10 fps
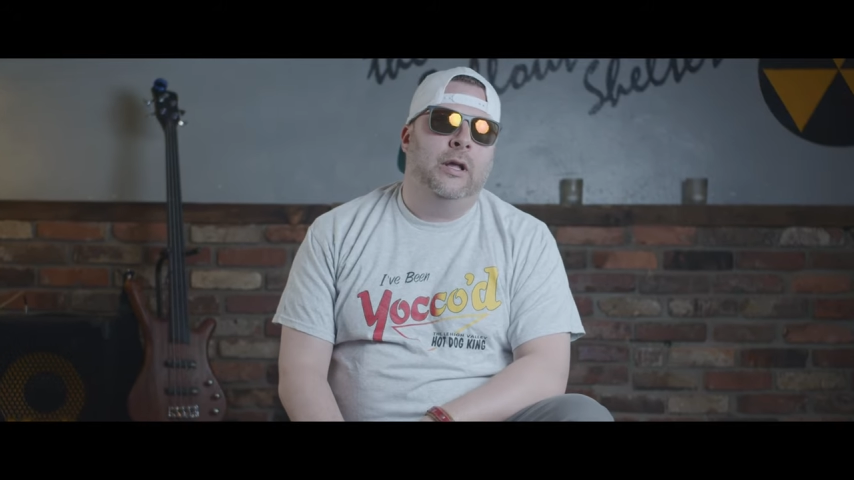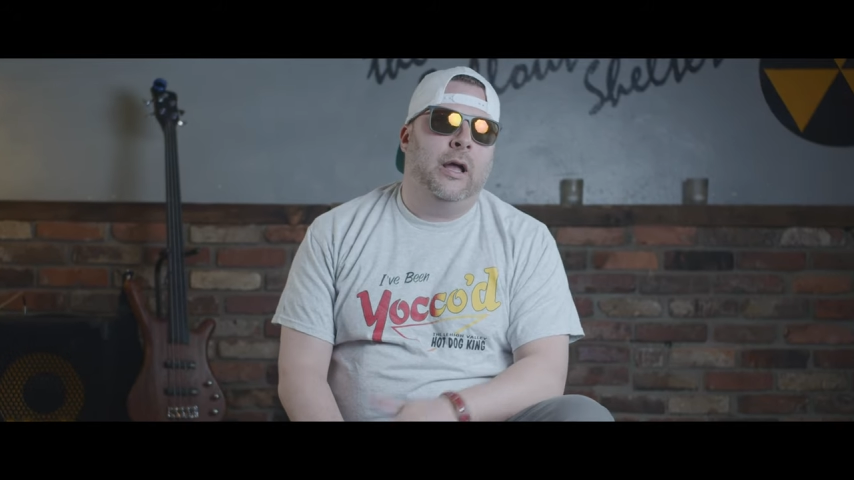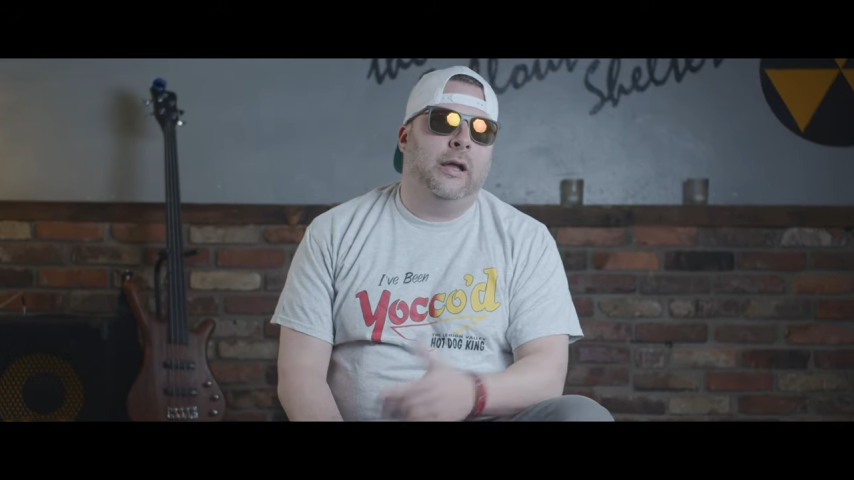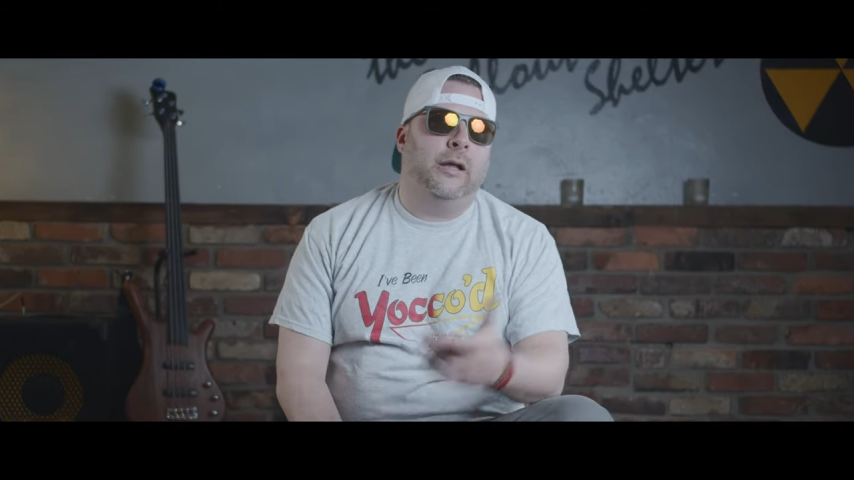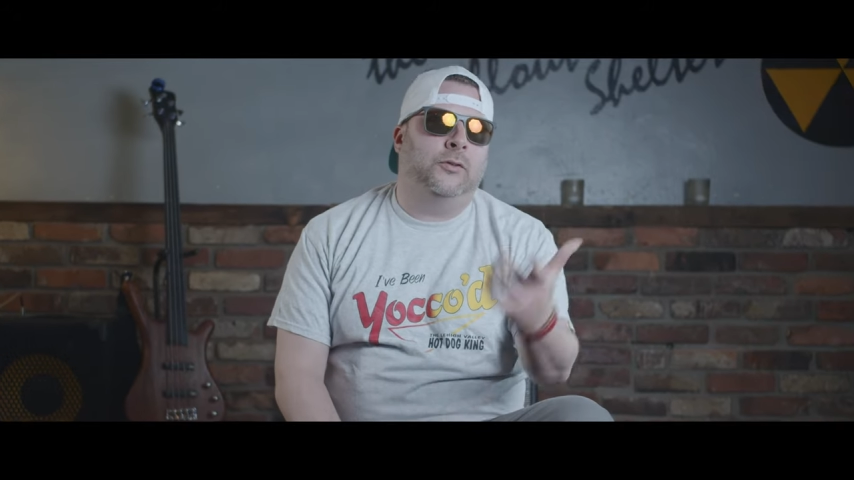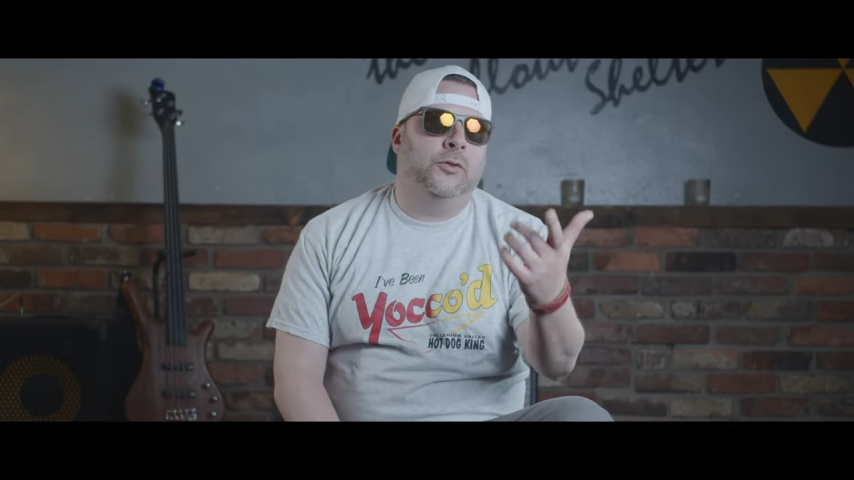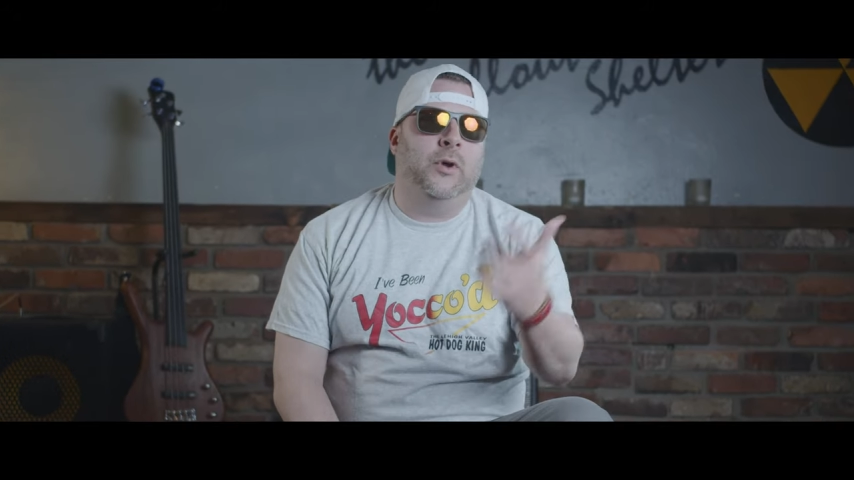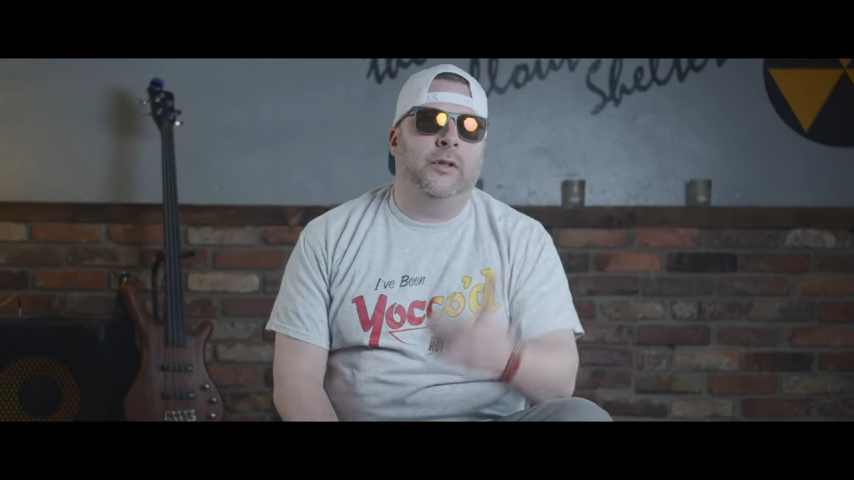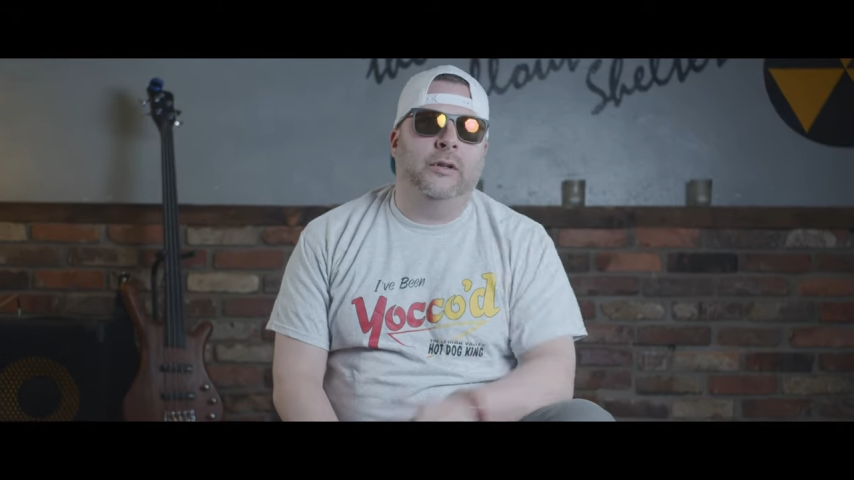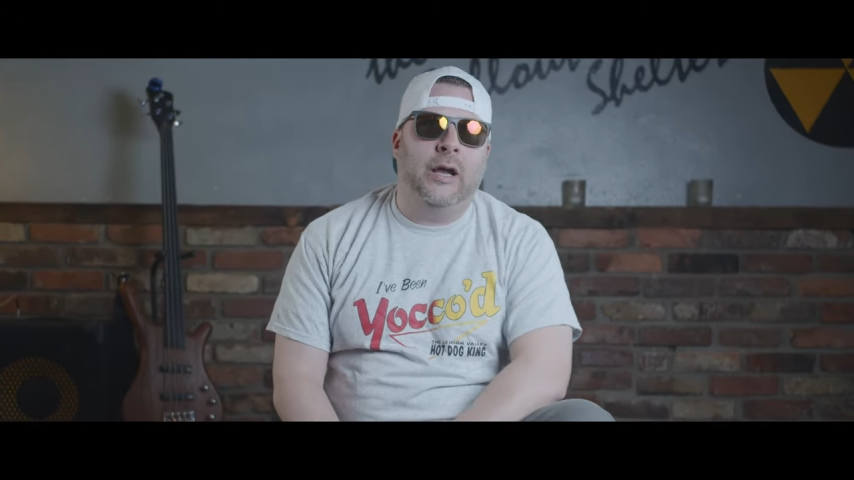I got two
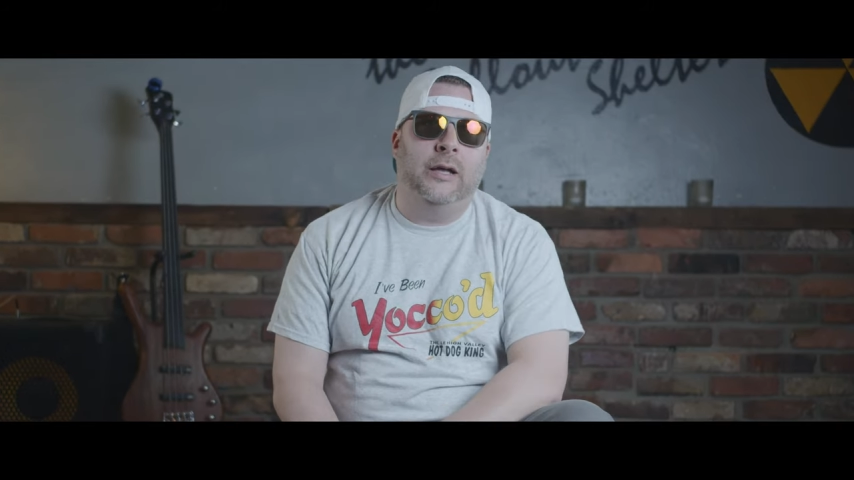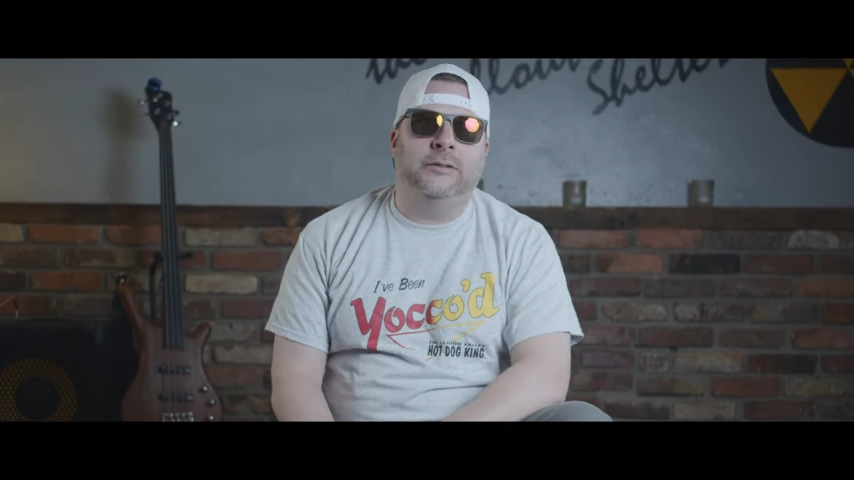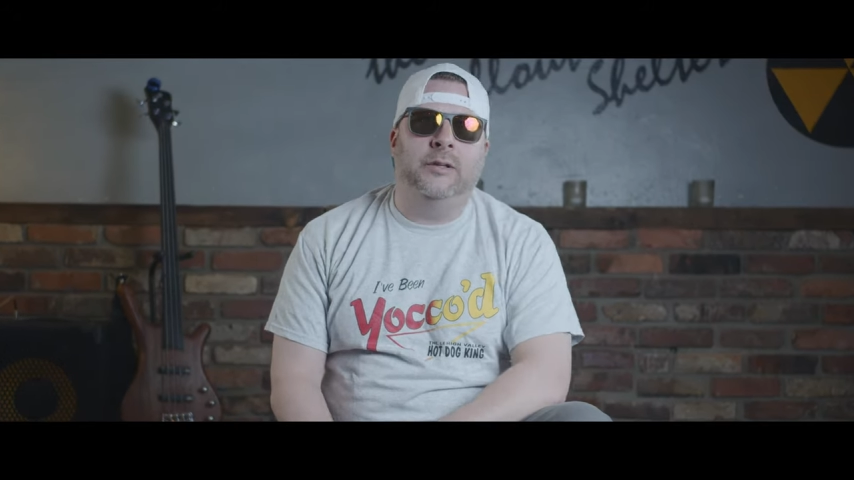other guys